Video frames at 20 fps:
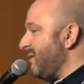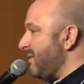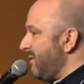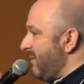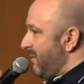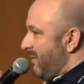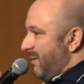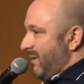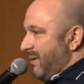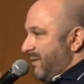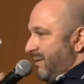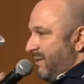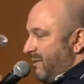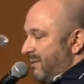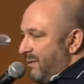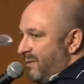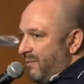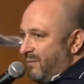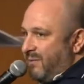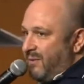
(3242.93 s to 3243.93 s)
huh? You get the
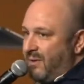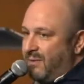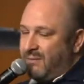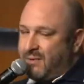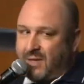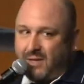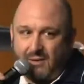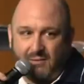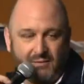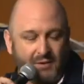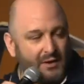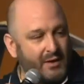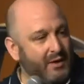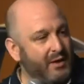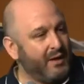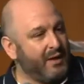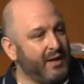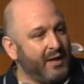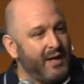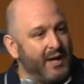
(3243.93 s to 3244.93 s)
cologne for your wife.
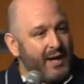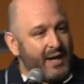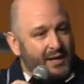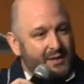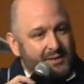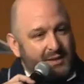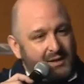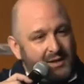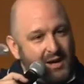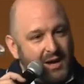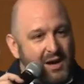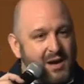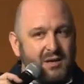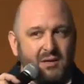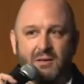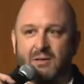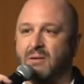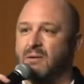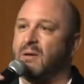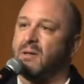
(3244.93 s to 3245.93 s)
And I was like, yeah,
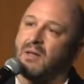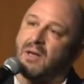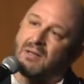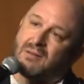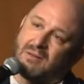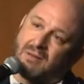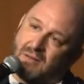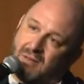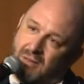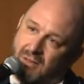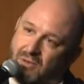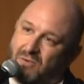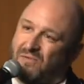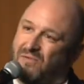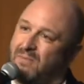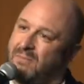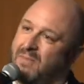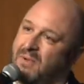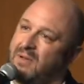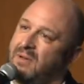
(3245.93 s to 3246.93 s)
you know, I like the cologne
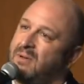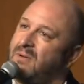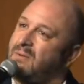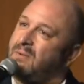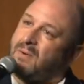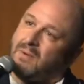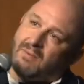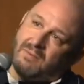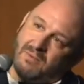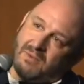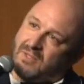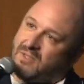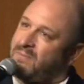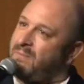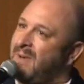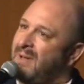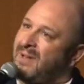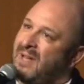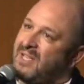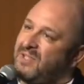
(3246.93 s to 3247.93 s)
for my, you know, I want
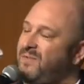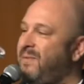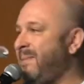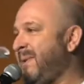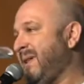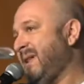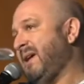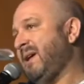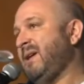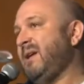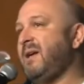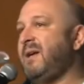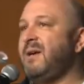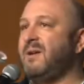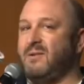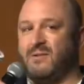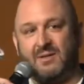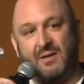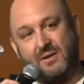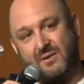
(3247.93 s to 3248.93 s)
to smell nice for my lady
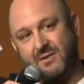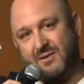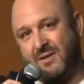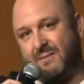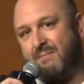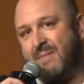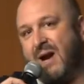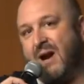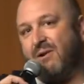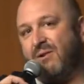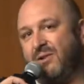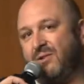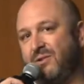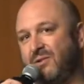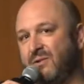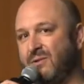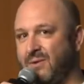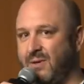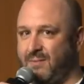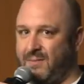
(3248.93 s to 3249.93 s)
here. I was like, because I'm married,
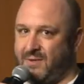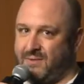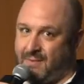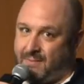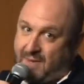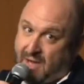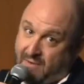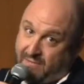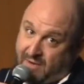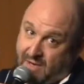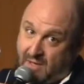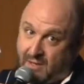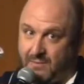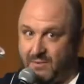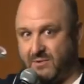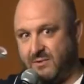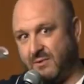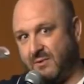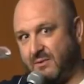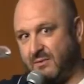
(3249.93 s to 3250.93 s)
you know what I mean? So I'm not
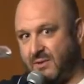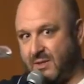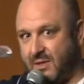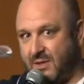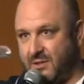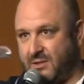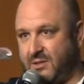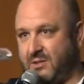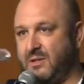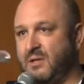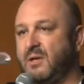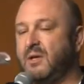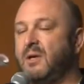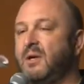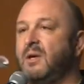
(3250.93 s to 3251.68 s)
available, so don't touch.